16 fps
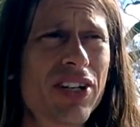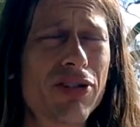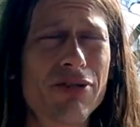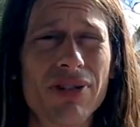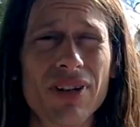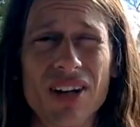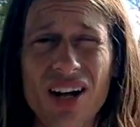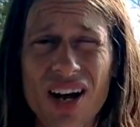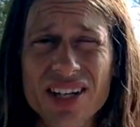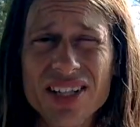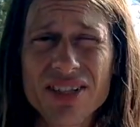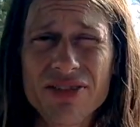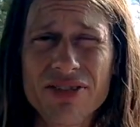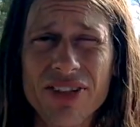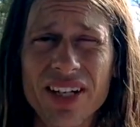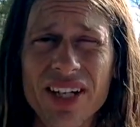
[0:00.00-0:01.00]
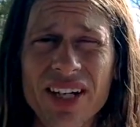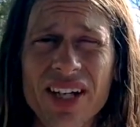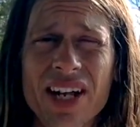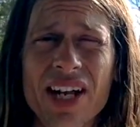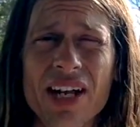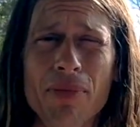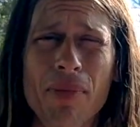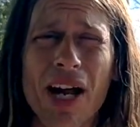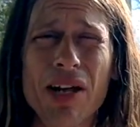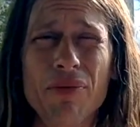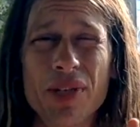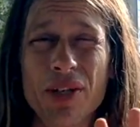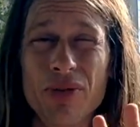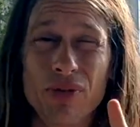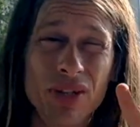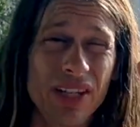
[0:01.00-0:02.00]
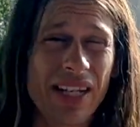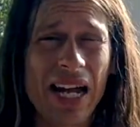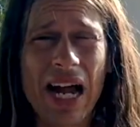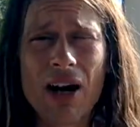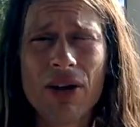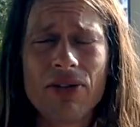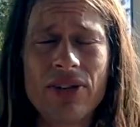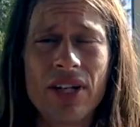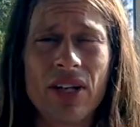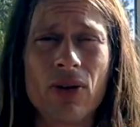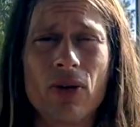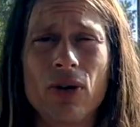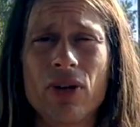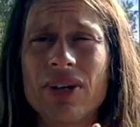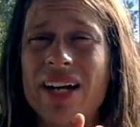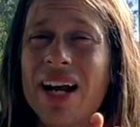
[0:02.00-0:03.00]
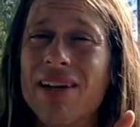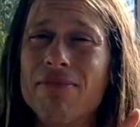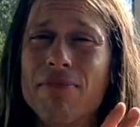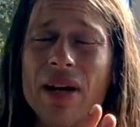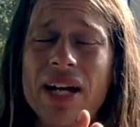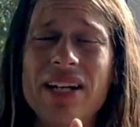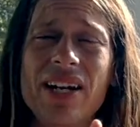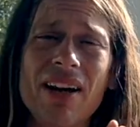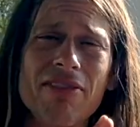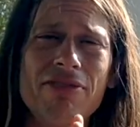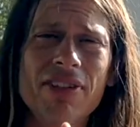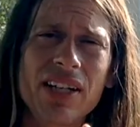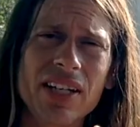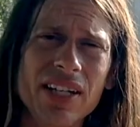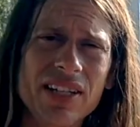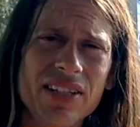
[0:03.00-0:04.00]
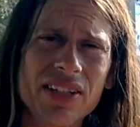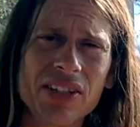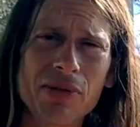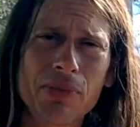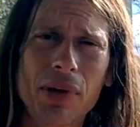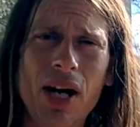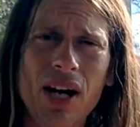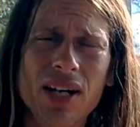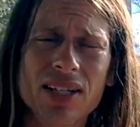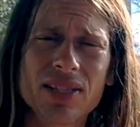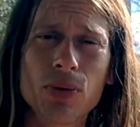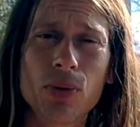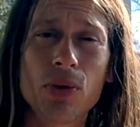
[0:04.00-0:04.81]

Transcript: your philosophy might be really out there, or might not fit into the box,